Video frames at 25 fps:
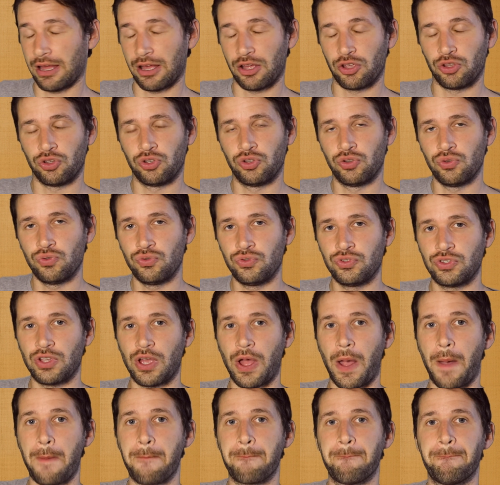use
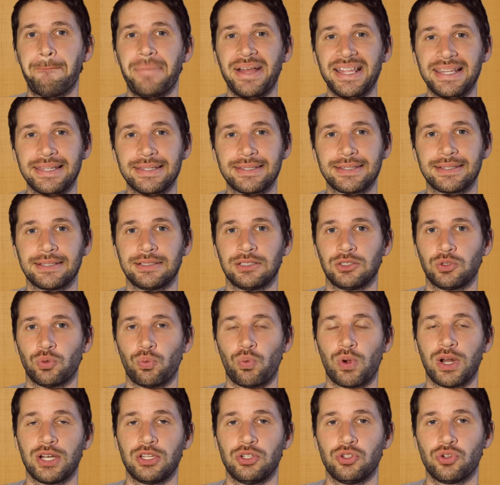a pencil
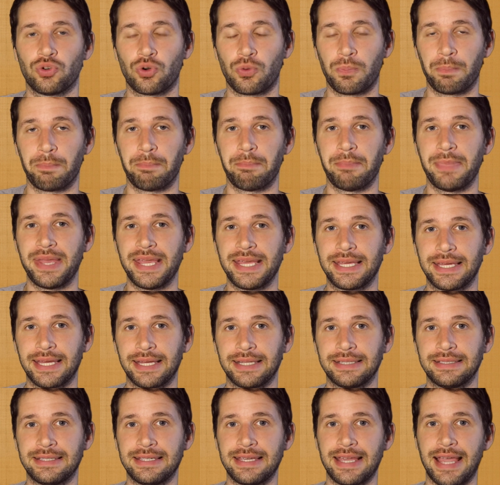when you're
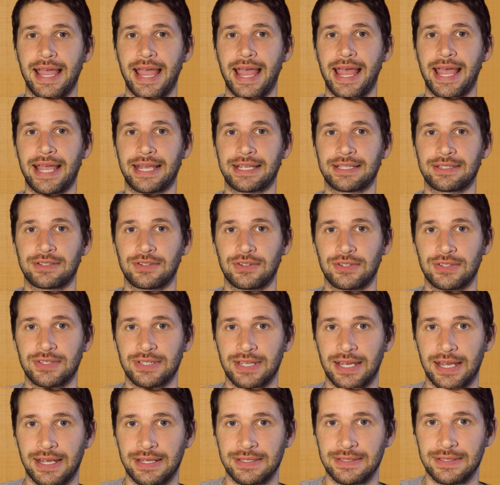making the
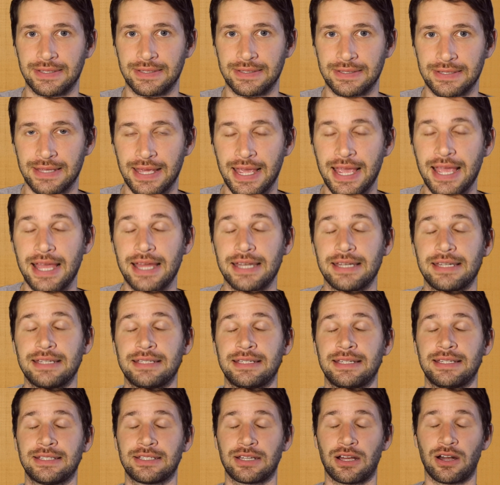exercises. This
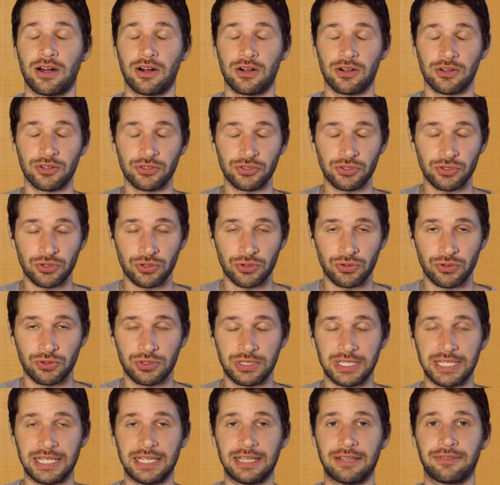is also
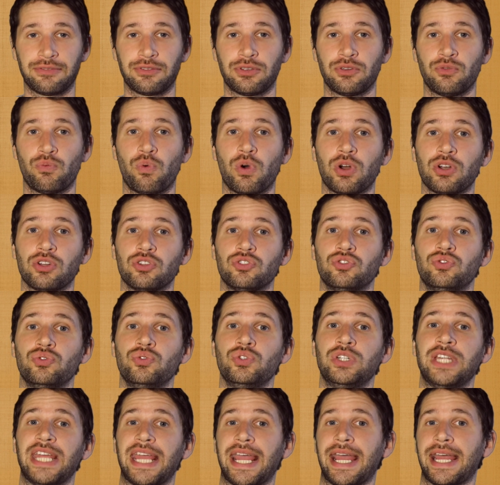good if you want to do
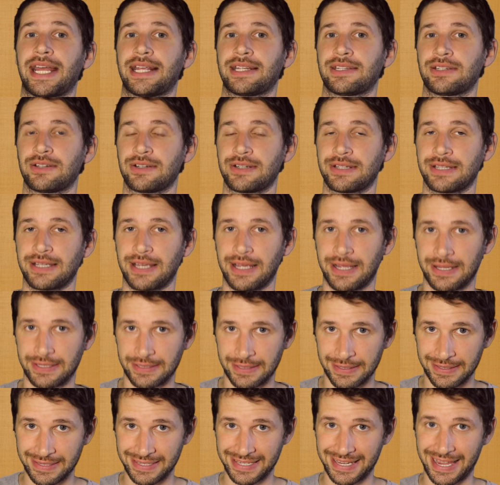the
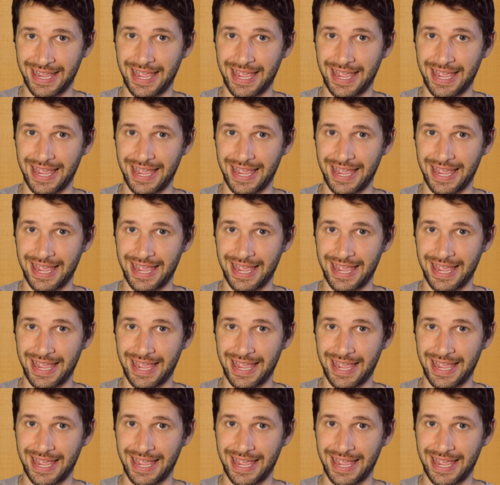exercises